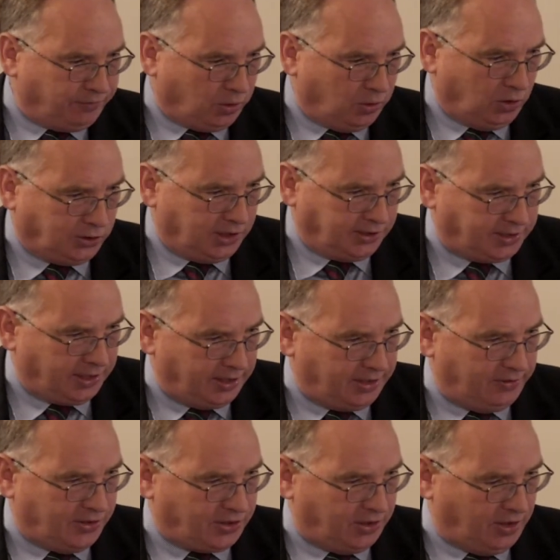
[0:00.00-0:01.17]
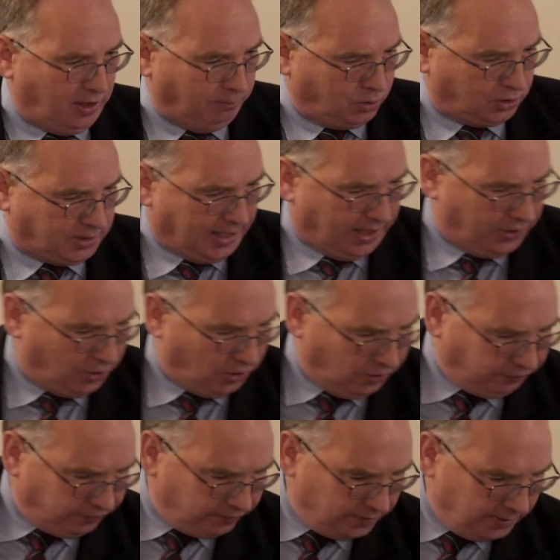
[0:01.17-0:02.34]
of course, is that there is an armed
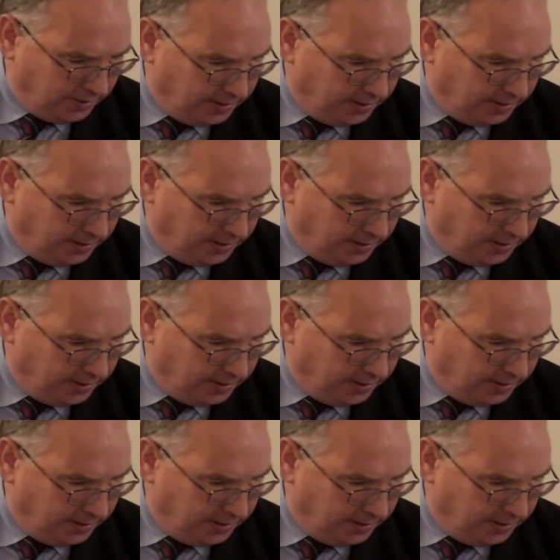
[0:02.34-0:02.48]
standoff